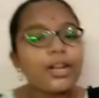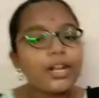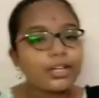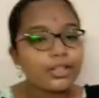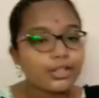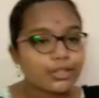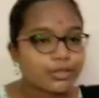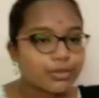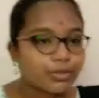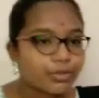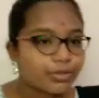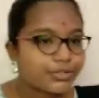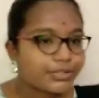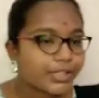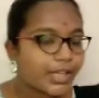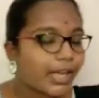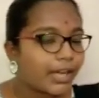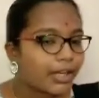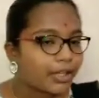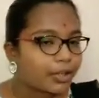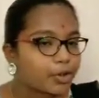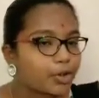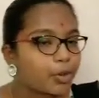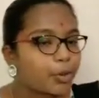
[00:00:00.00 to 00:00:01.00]
it should
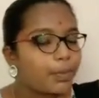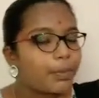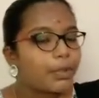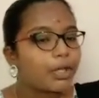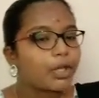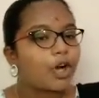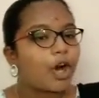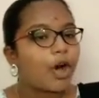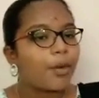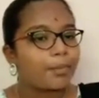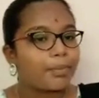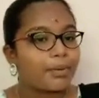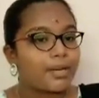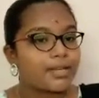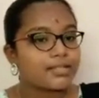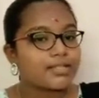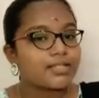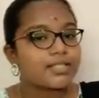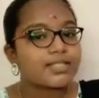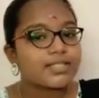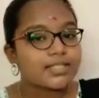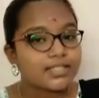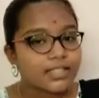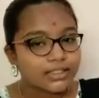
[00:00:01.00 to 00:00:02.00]
say in googly complex
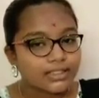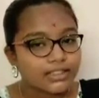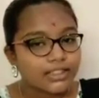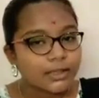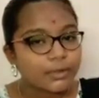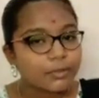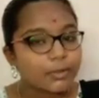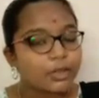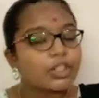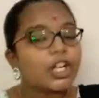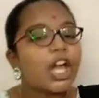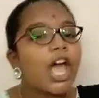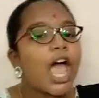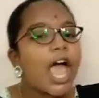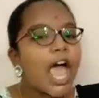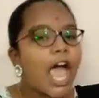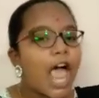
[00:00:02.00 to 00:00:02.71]
is nothing but